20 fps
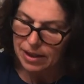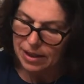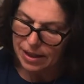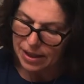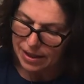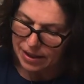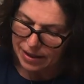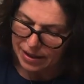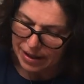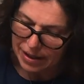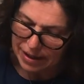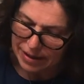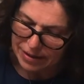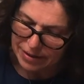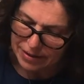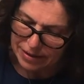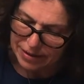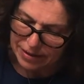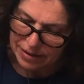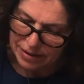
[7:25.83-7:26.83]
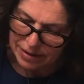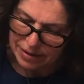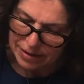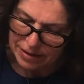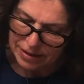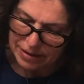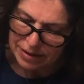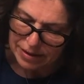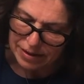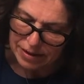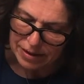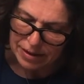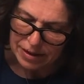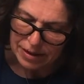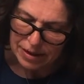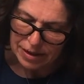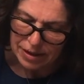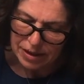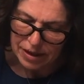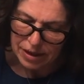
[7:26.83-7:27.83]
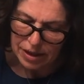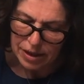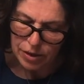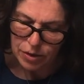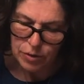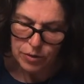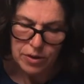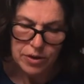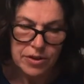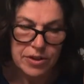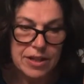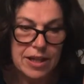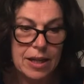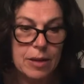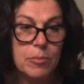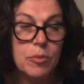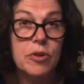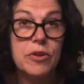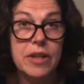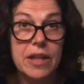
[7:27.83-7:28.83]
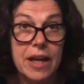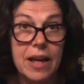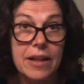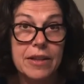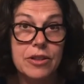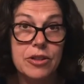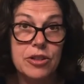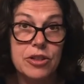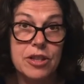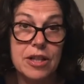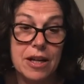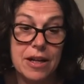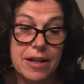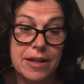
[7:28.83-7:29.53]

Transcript: like that. You do the same on the other side.